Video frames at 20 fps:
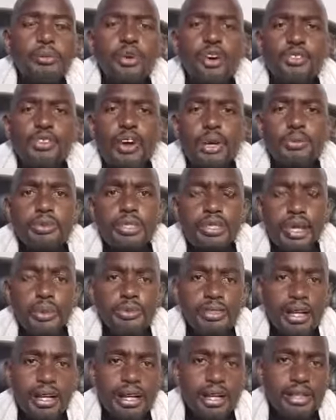Proverbs
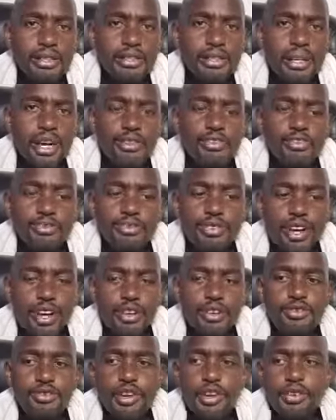chapter 8, a
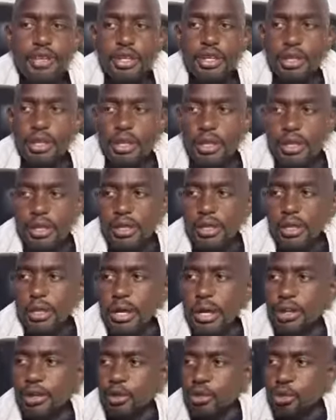very, very
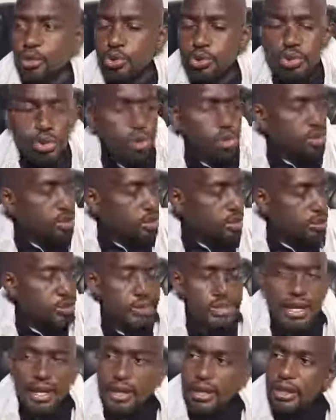key and crucial
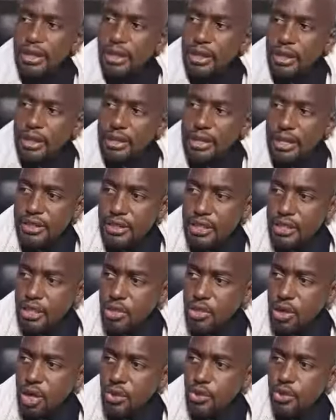scripture that
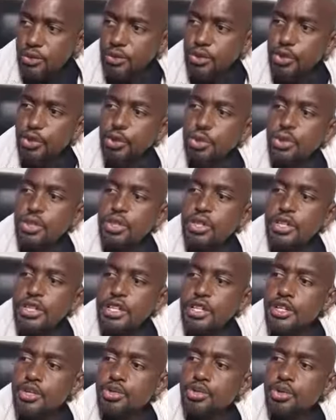each one of you
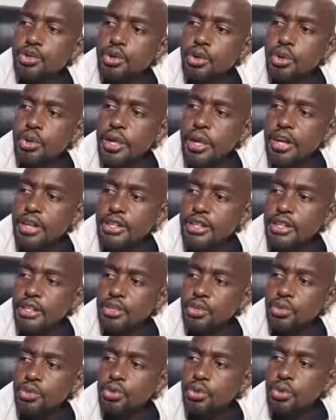need to know and
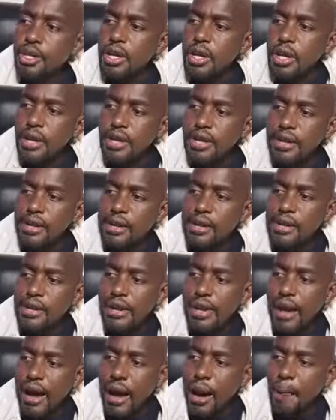need to
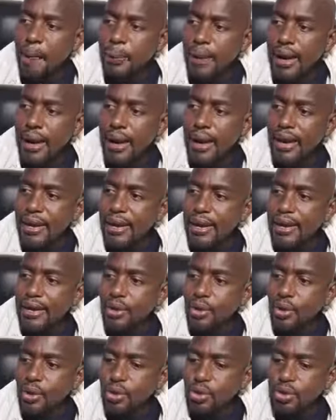really apply
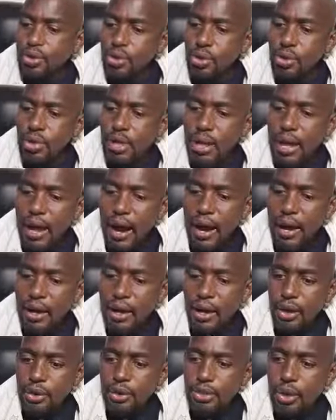and also
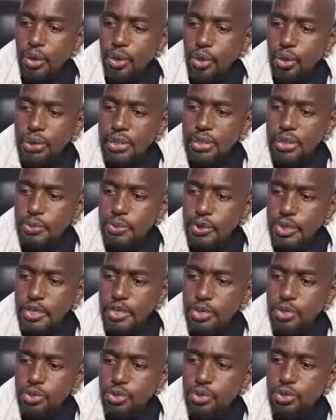allow the Holy
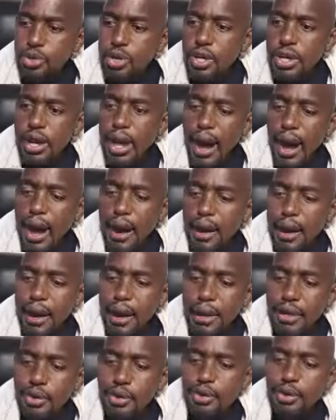Spirit to,
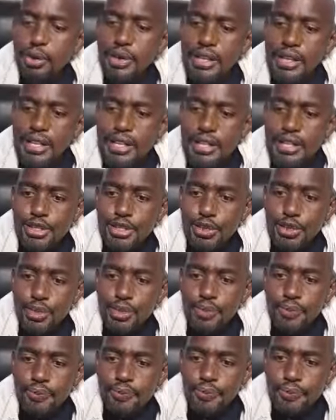uh, you know, lead
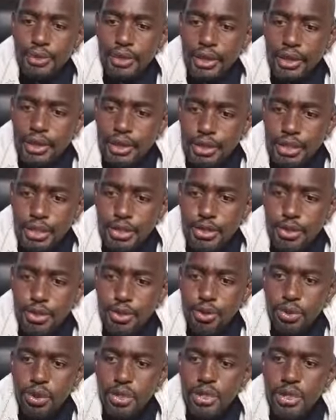you lead
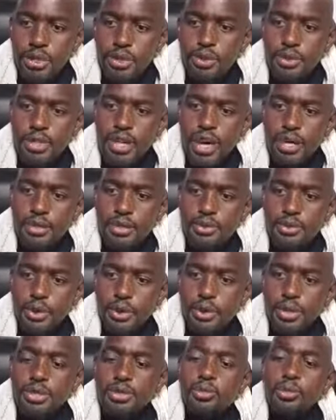you into that
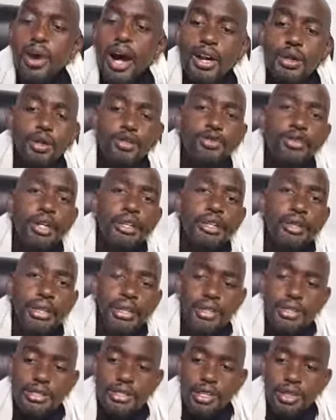because one of the
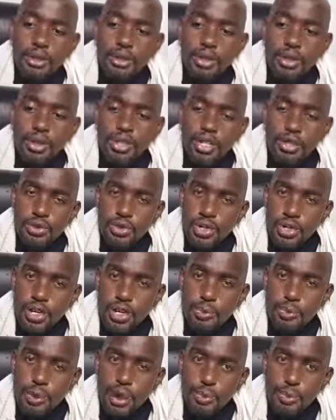things that God has
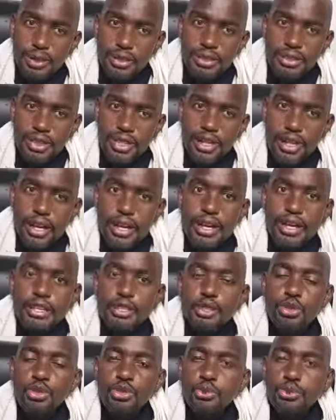already purposed
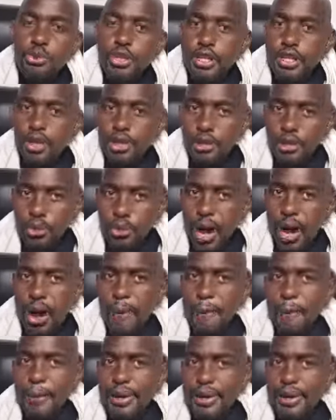is to make you a